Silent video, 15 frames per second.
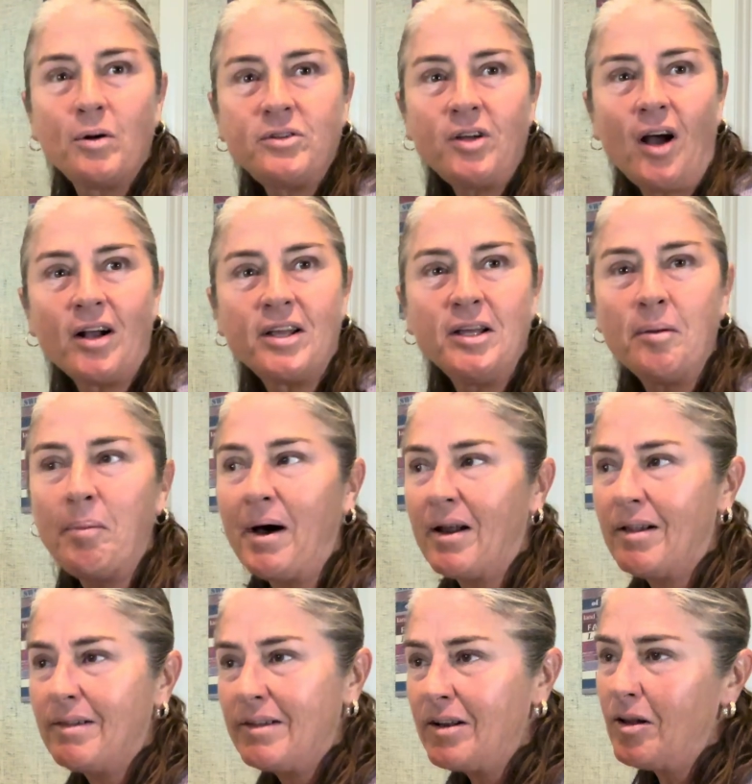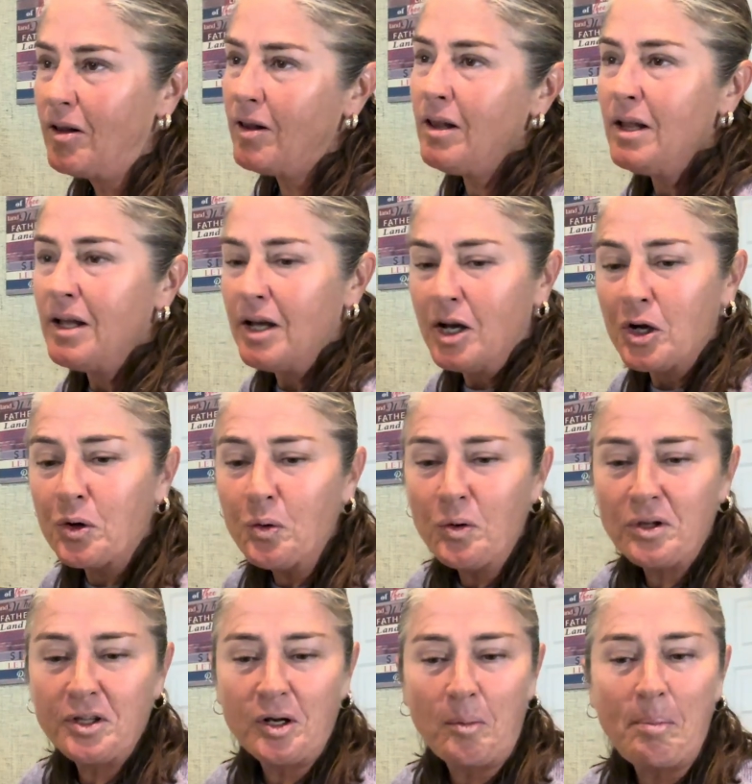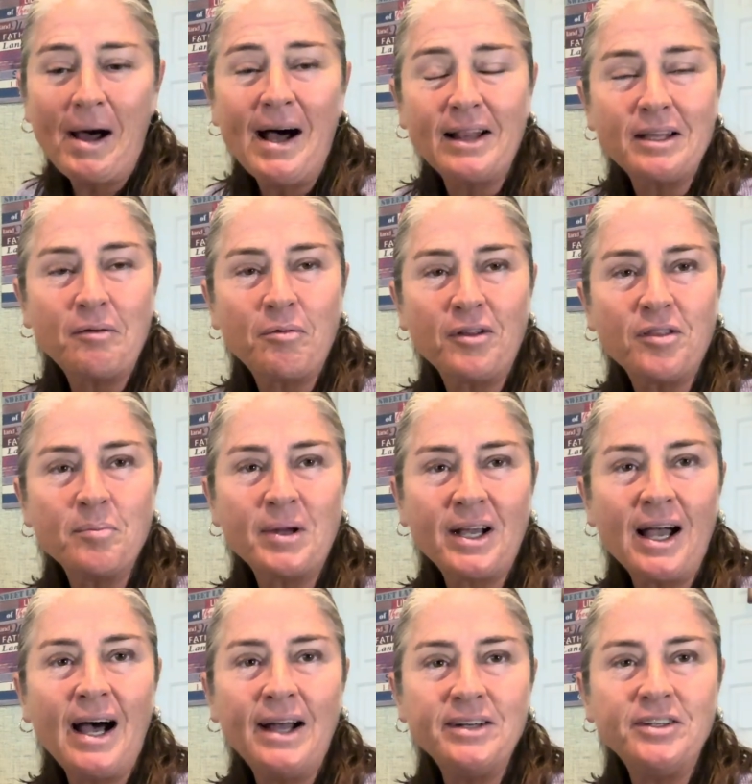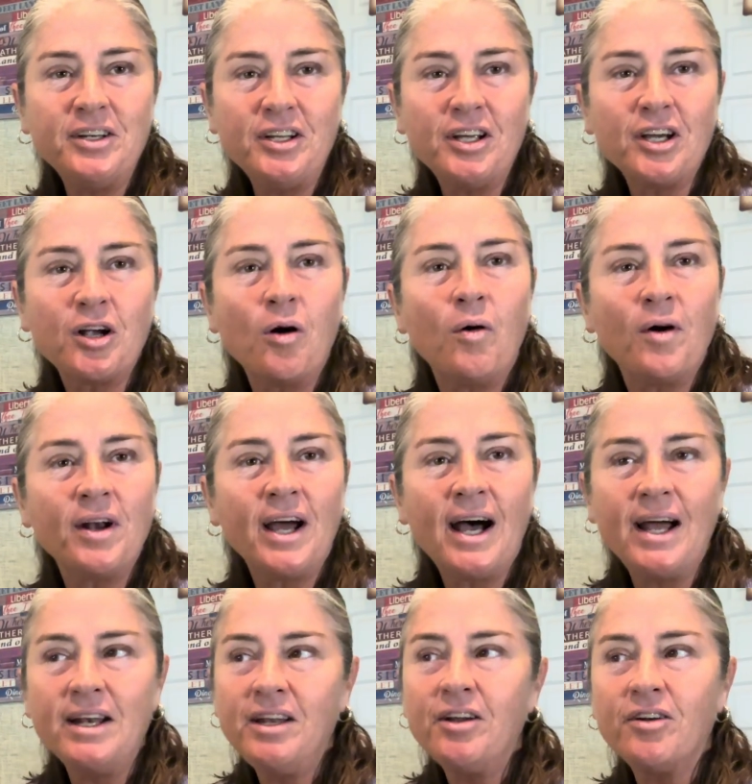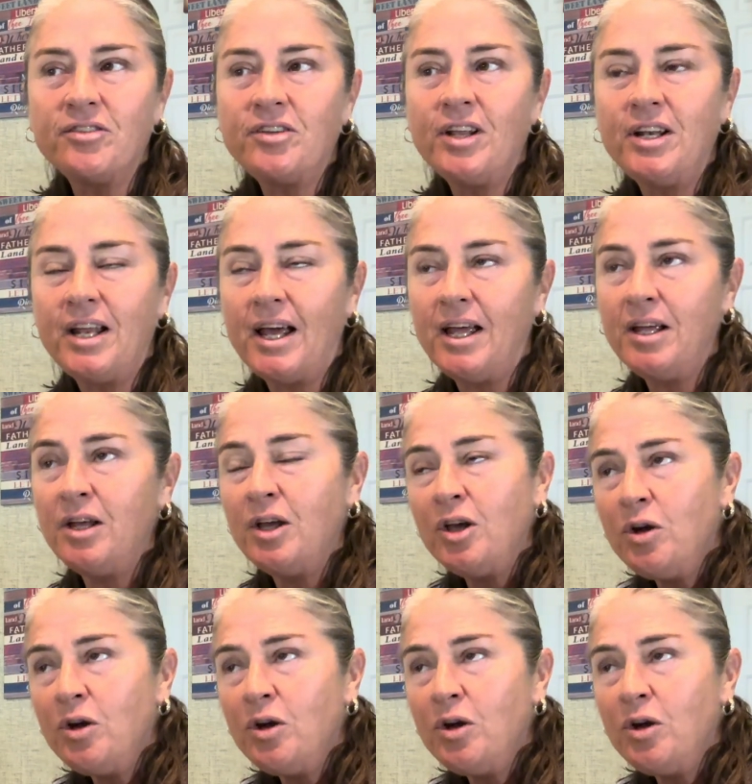Talking about a cool little polyrhythmic idea going on here today